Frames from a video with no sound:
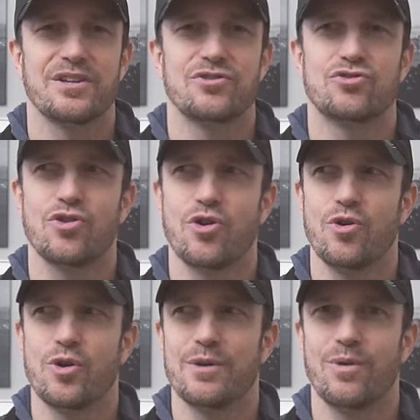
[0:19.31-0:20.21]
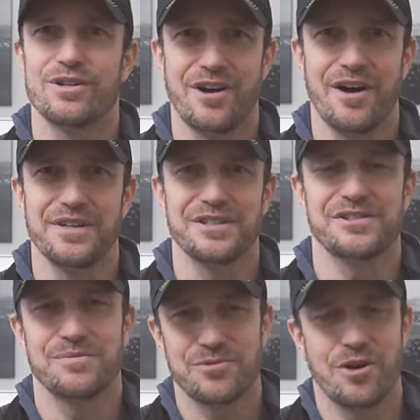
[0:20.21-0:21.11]
so it wasn't
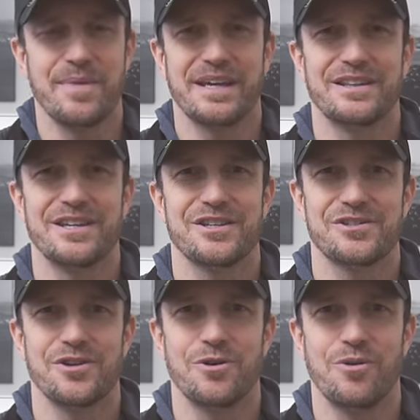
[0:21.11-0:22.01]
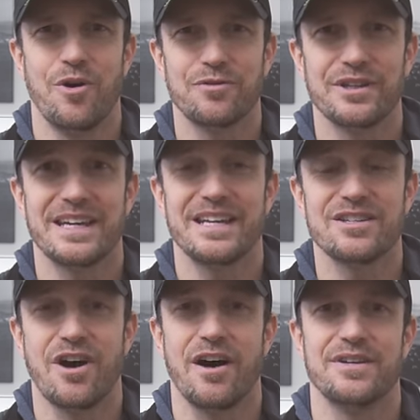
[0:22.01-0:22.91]
obvious. So I'm making this so hopefully it
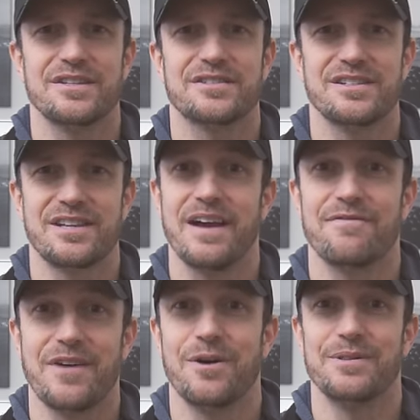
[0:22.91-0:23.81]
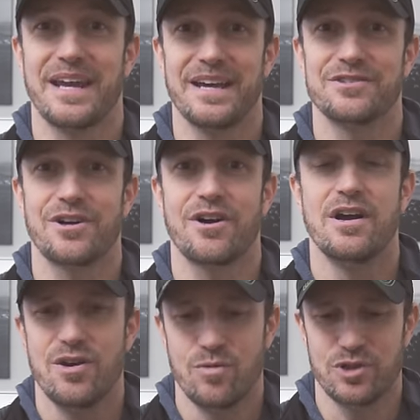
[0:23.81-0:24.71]
is obvious because I found the
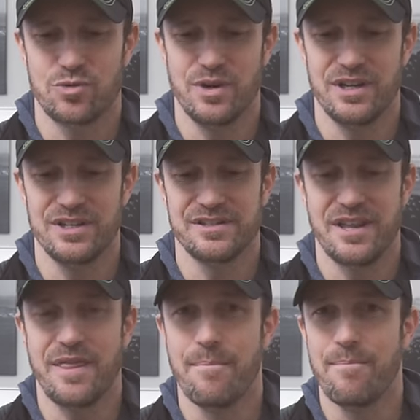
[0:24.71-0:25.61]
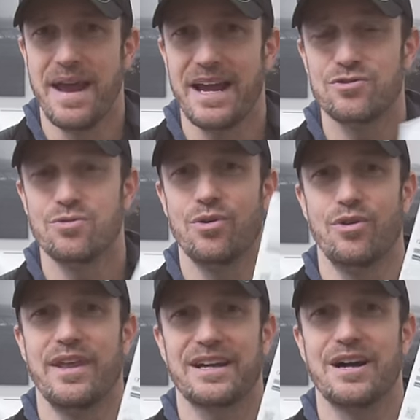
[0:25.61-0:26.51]
answer, which was the
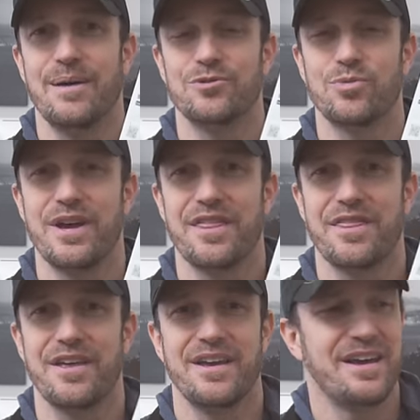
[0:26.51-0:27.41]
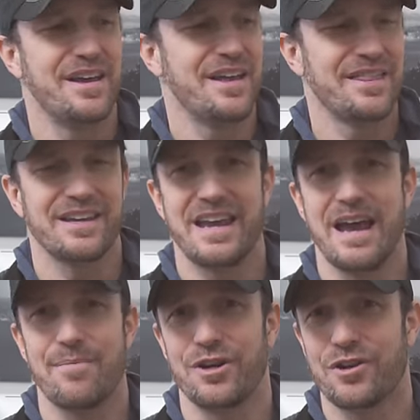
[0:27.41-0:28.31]
manual that comes with the
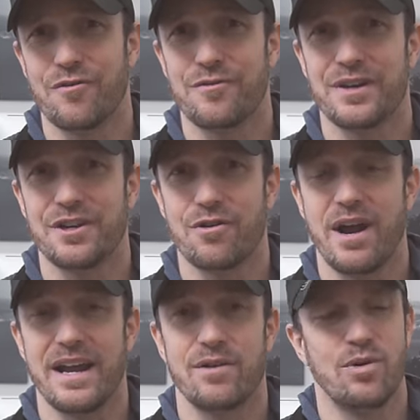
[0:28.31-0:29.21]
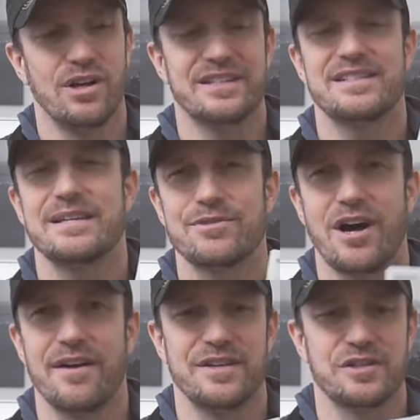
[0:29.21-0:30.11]
camera. Go figure, right? Well, it seems
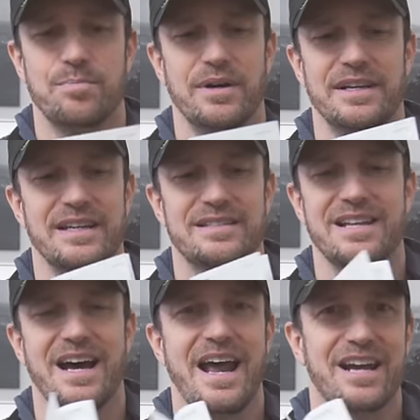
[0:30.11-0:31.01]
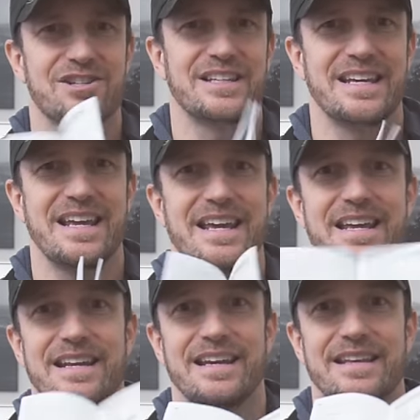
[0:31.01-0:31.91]
obvious, but it's not actually
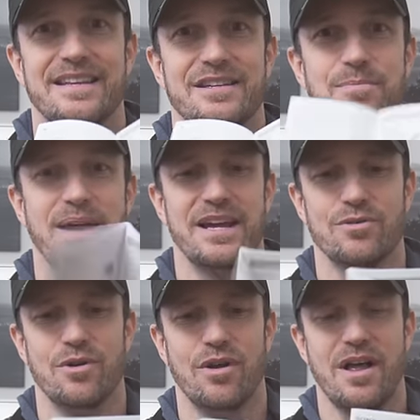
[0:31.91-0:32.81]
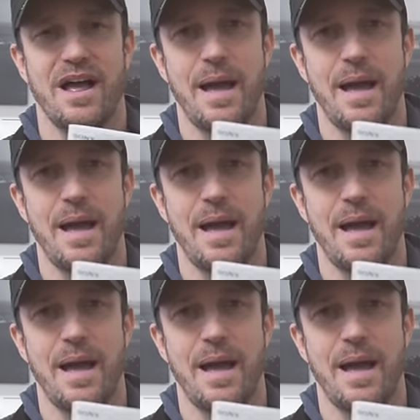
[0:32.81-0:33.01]
in this manual